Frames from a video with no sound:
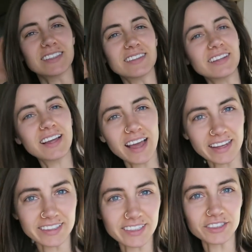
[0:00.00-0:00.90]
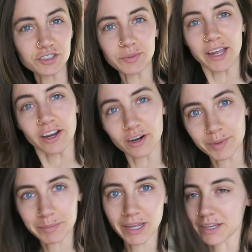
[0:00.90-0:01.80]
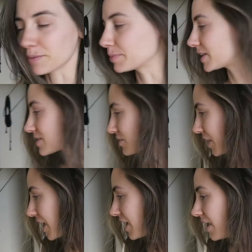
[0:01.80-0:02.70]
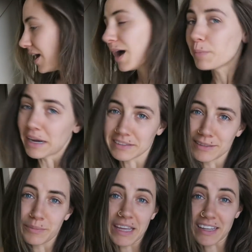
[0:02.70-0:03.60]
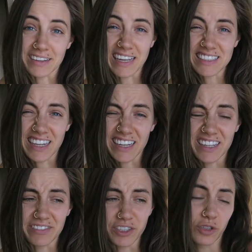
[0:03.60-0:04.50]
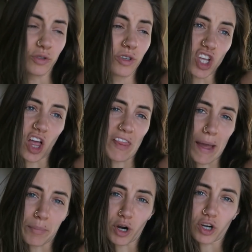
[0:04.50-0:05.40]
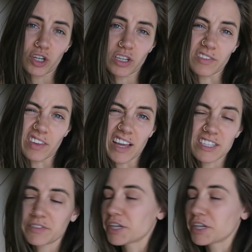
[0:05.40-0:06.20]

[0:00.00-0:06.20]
and I didn't do do my hair and my makeup, but that's okay. Michael didn't make it in last night if you saw that part of the last